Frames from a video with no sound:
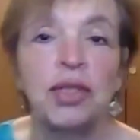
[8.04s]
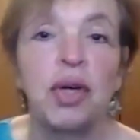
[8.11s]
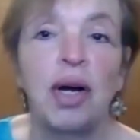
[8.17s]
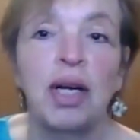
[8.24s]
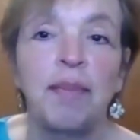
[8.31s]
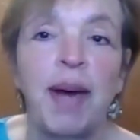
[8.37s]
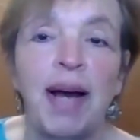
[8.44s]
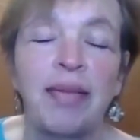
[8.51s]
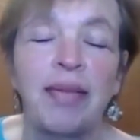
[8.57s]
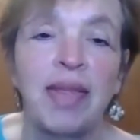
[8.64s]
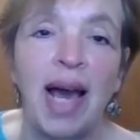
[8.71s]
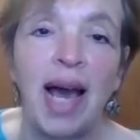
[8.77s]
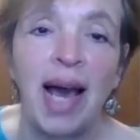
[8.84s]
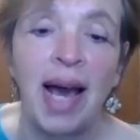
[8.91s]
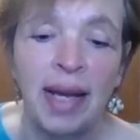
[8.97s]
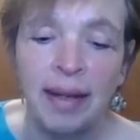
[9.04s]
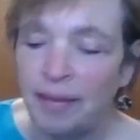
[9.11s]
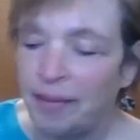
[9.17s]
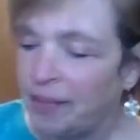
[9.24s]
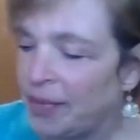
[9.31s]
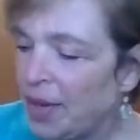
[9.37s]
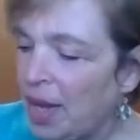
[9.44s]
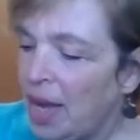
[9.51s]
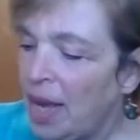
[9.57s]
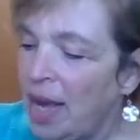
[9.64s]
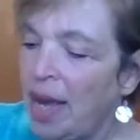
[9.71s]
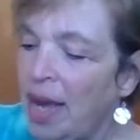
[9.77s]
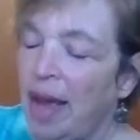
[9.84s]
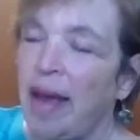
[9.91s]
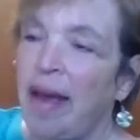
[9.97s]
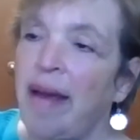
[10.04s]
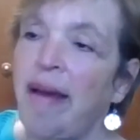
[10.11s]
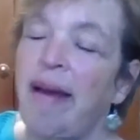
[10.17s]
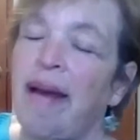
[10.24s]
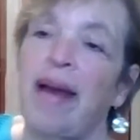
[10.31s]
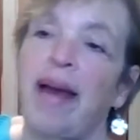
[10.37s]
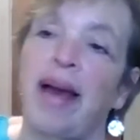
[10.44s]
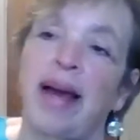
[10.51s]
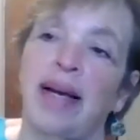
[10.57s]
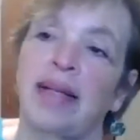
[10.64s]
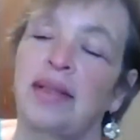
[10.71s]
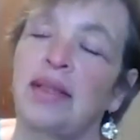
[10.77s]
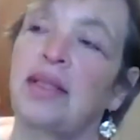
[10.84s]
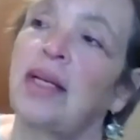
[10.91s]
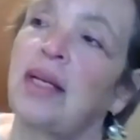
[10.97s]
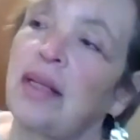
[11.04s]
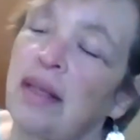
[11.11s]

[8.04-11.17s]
to talk about that. And